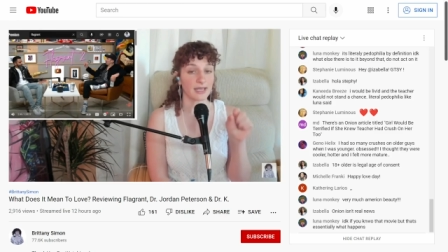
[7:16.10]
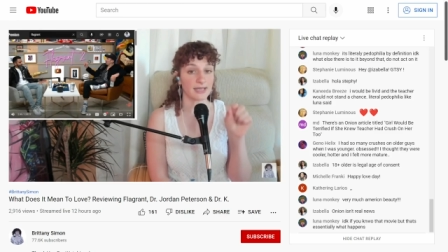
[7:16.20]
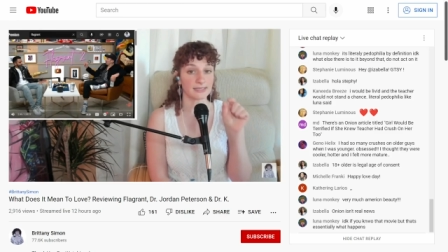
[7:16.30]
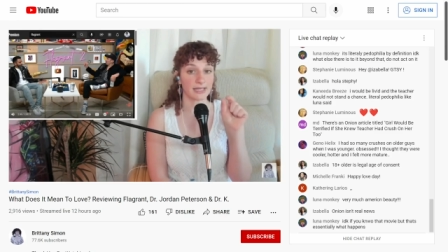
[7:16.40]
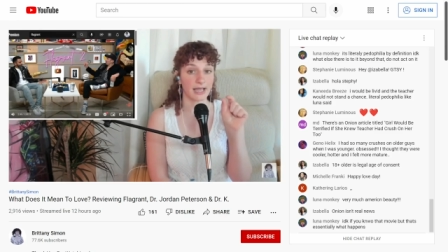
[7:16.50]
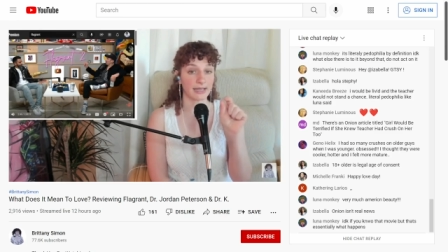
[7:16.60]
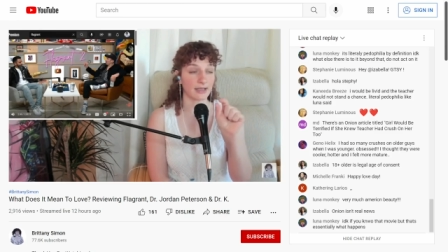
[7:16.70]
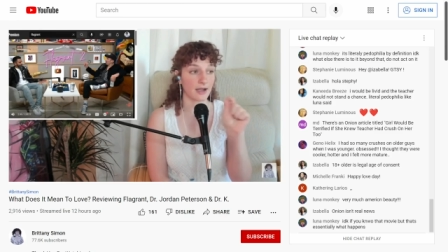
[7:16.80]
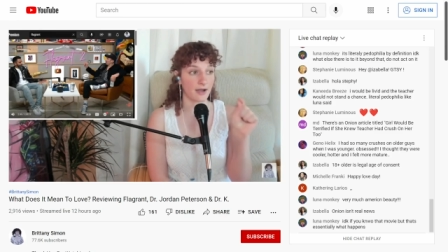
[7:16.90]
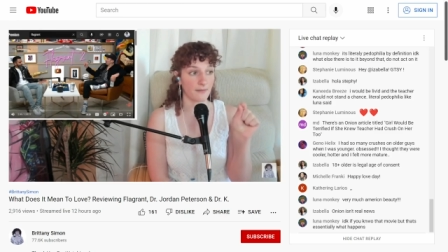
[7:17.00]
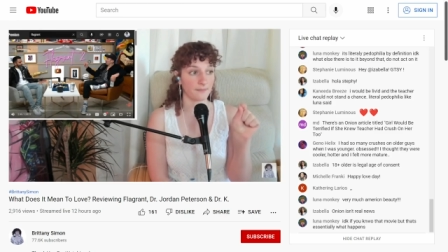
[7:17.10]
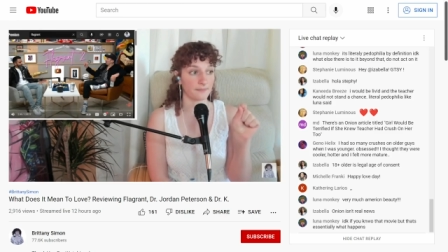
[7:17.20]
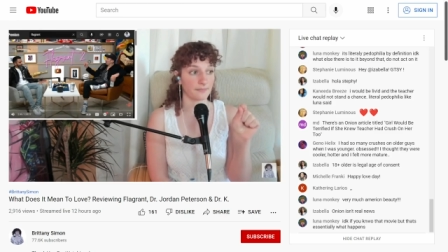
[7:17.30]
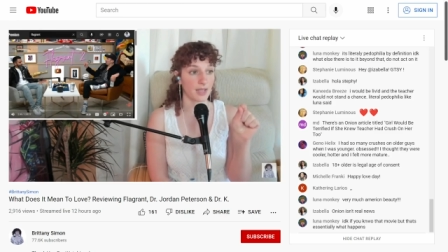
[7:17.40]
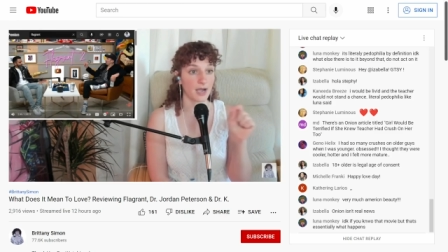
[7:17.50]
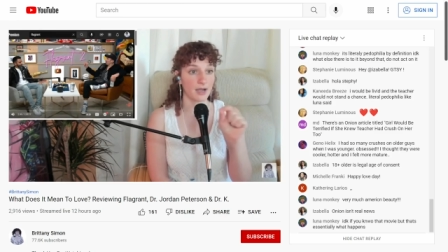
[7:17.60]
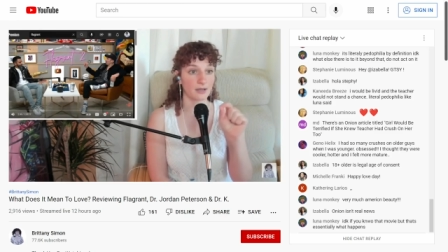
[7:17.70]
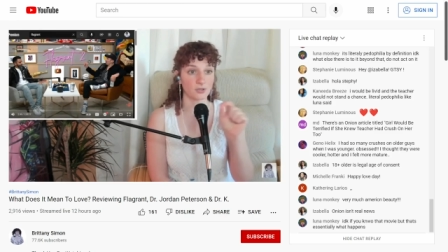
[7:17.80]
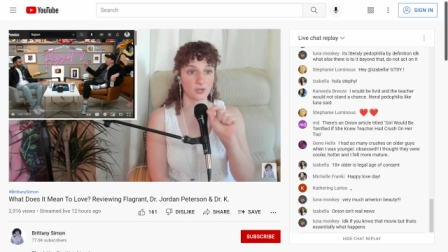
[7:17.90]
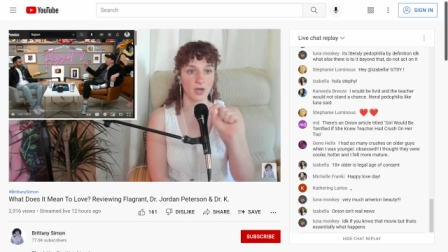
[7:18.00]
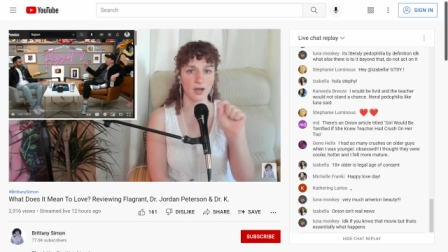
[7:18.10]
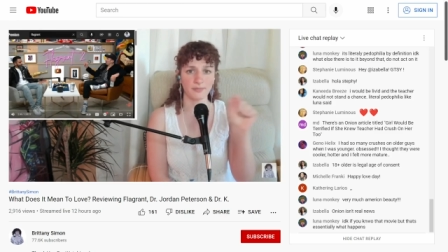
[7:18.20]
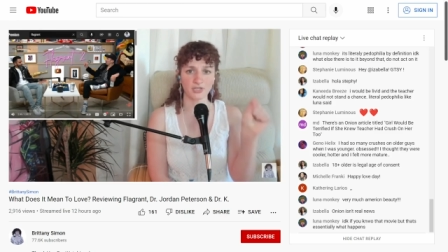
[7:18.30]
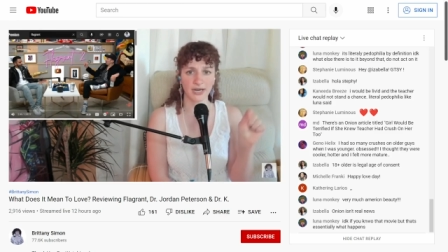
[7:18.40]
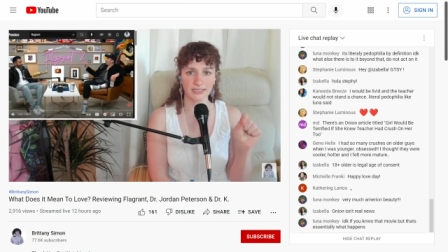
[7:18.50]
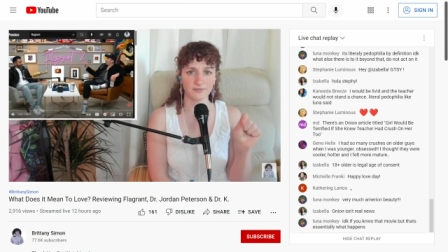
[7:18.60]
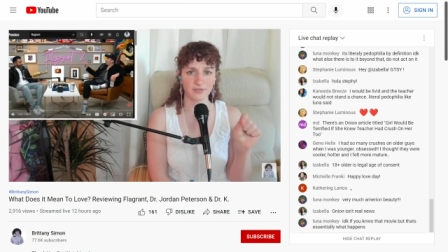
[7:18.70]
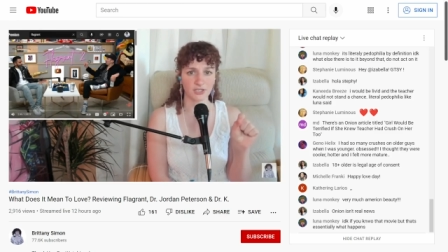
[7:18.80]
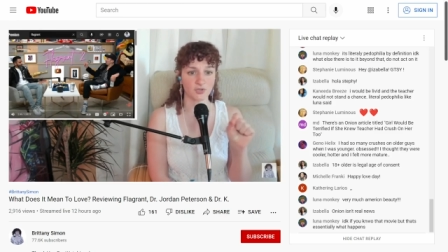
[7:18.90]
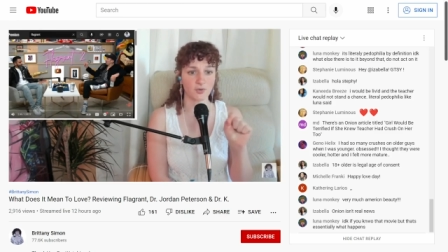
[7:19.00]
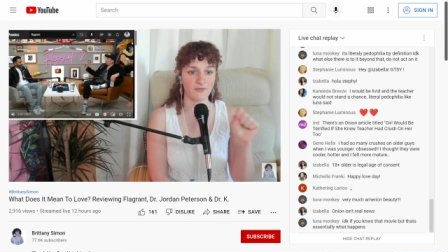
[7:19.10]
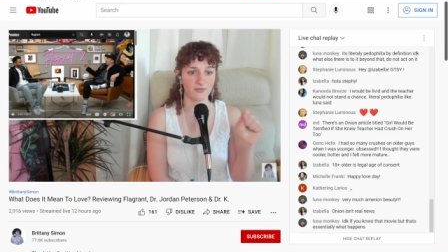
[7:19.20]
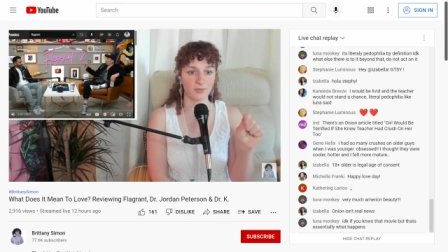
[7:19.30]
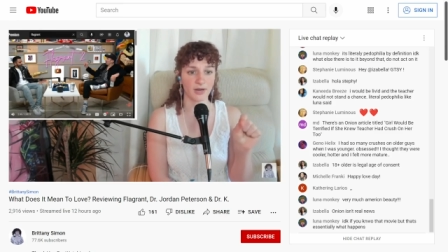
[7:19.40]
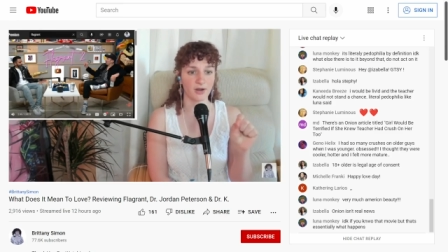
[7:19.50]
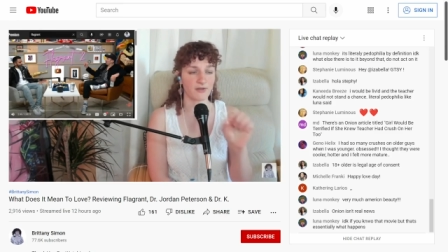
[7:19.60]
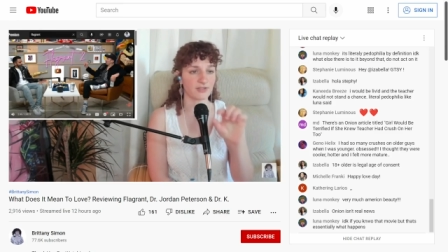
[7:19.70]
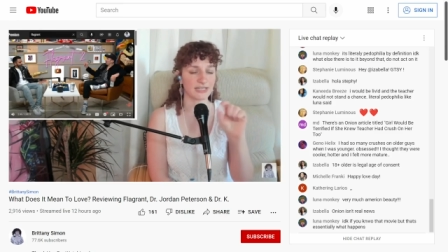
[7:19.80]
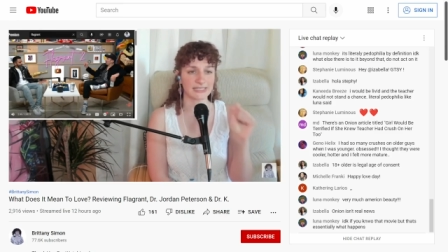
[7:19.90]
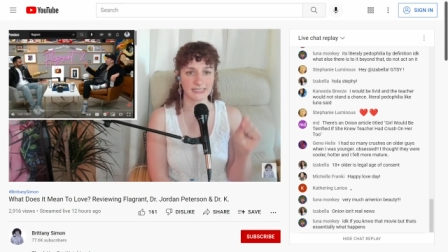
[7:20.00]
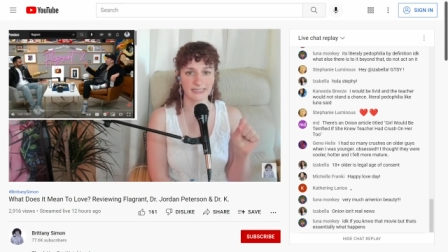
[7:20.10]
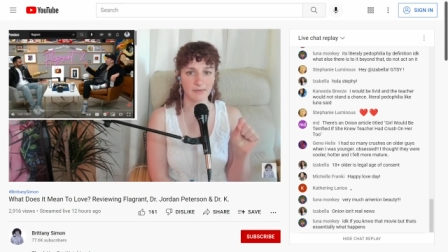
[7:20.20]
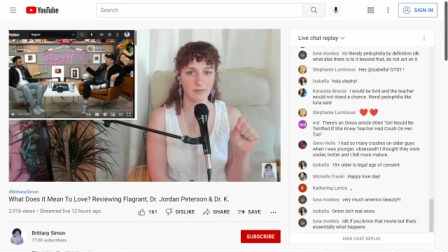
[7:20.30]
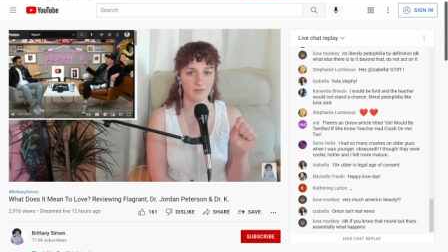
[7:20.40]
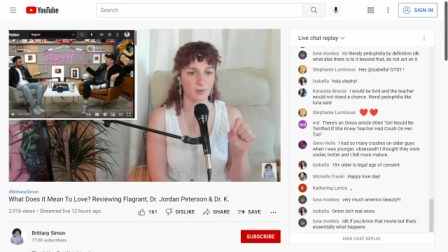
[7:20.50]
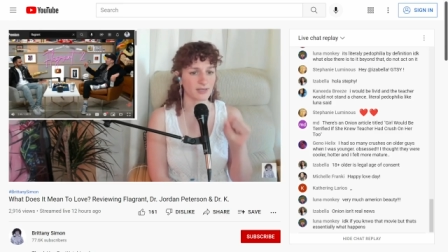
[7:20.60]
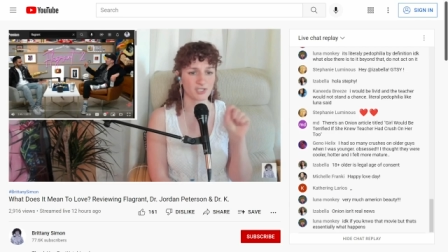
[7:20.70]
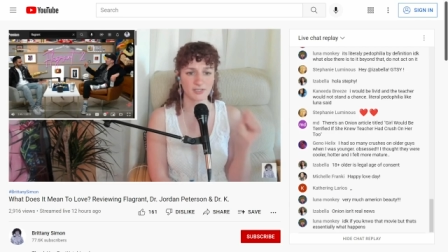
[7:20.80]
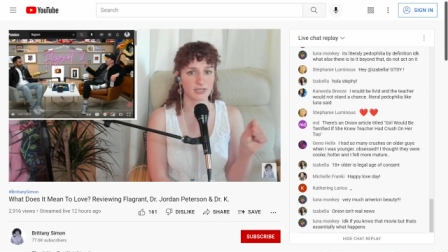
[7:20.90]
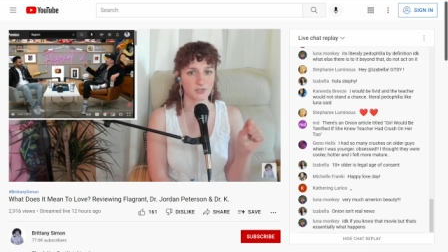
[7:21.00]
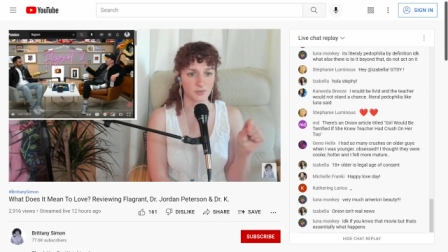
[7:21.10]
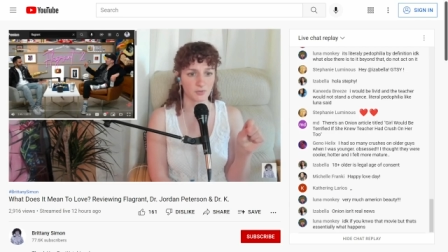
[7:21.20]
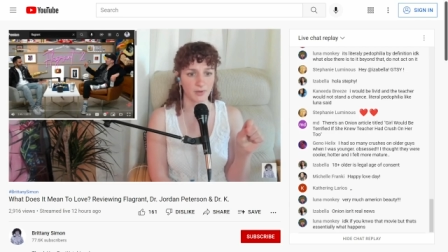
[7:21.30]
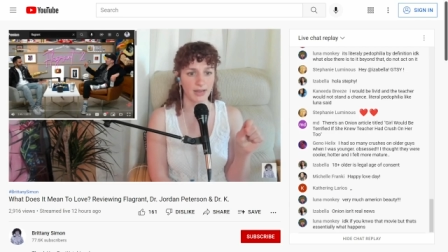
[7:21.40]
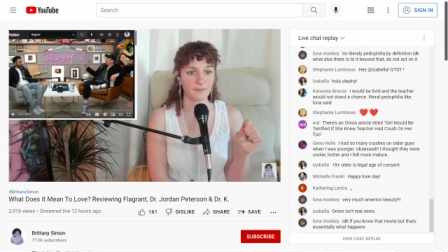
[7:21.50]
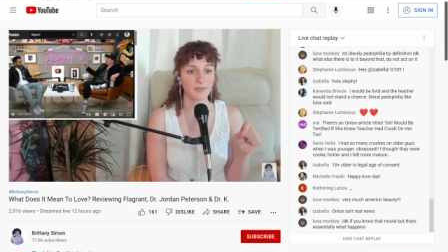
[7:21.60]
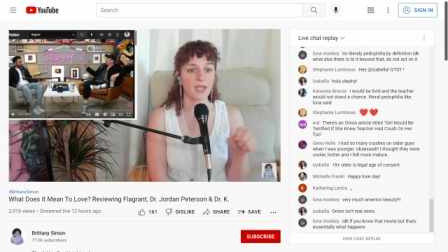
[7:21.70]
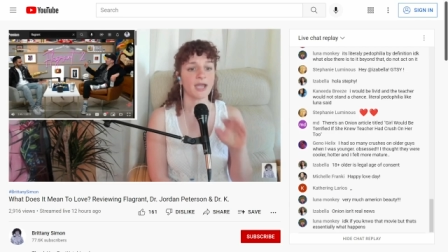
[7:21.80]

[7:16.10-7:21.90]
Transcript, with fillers: is like um objectively true everywhere. Everything is the same everywhere. It's just not true, right?